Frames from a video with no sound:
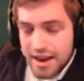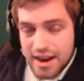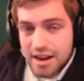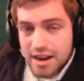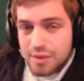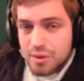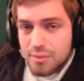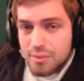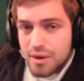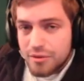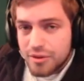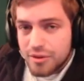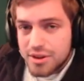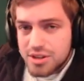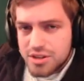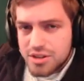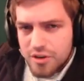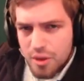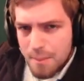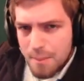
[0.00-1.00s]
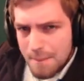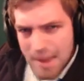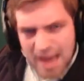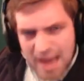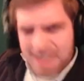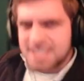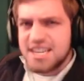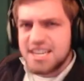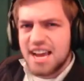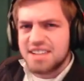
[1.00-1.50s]
And anyway, my friends, you're
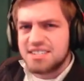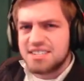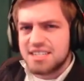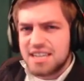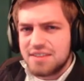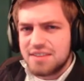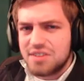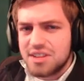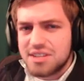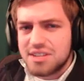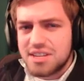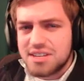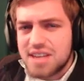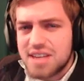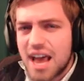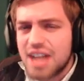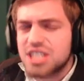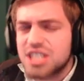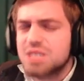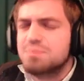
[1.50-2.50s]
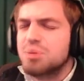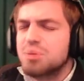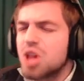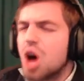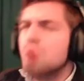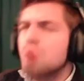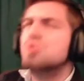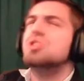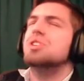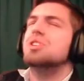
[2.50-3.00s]
fantastic. This is
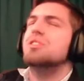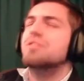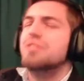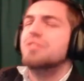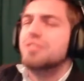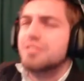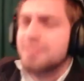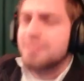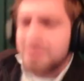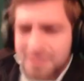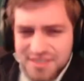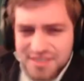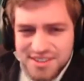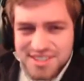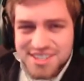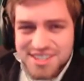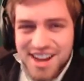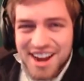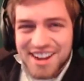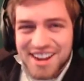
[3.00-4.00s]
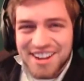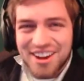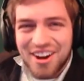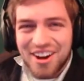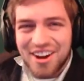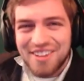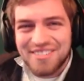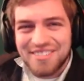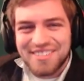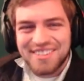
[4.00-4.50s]
Axeplosive, signing
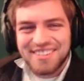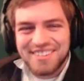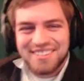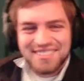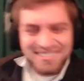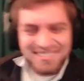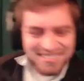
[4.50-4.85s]
off.